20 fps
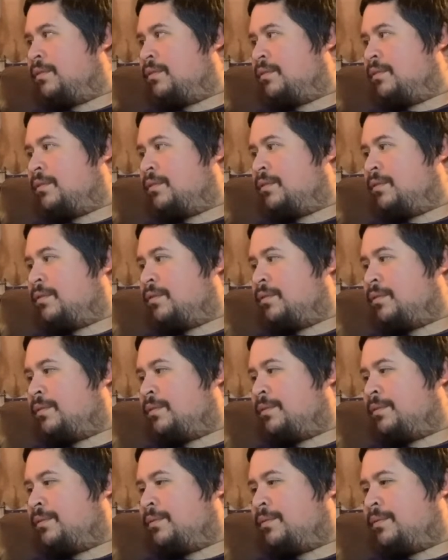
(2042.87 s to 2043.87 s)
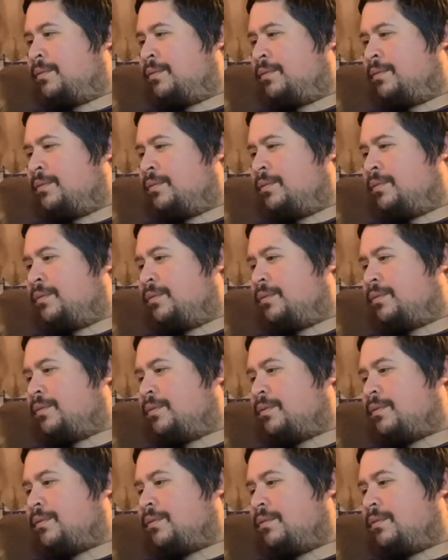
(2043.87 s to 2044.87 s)

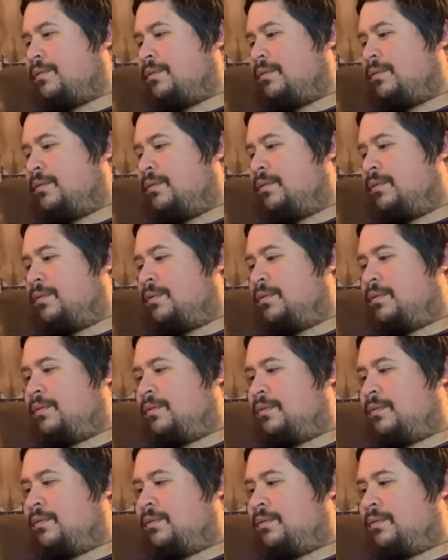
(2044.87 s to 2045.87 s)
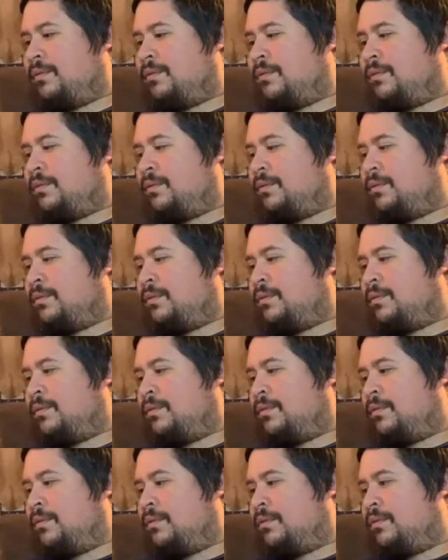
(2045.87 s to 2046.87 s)

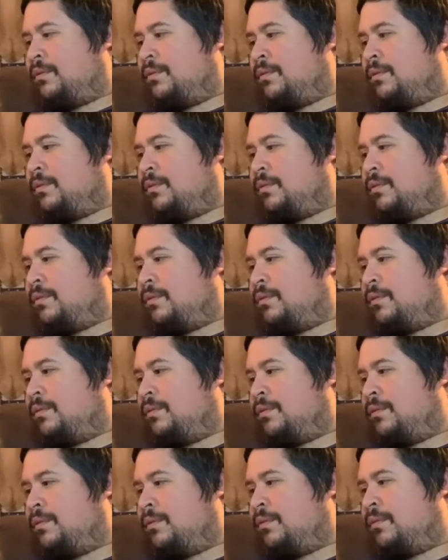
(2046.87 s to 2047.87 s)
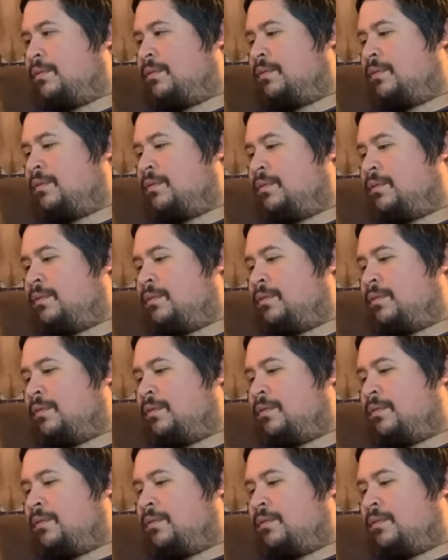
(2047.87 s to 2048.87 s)

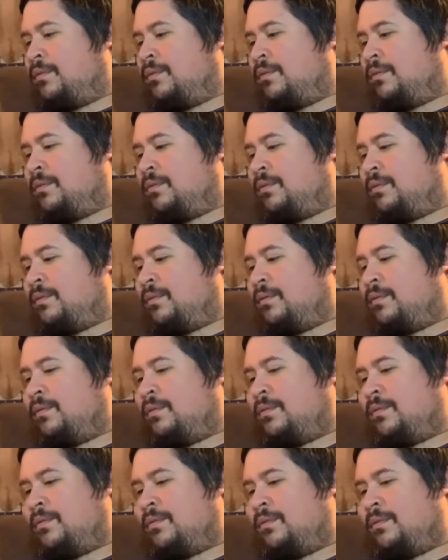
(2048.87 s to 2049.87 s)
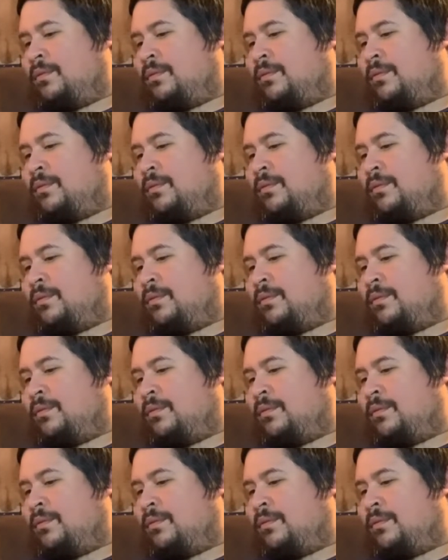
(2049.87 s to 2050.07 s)
[no speech]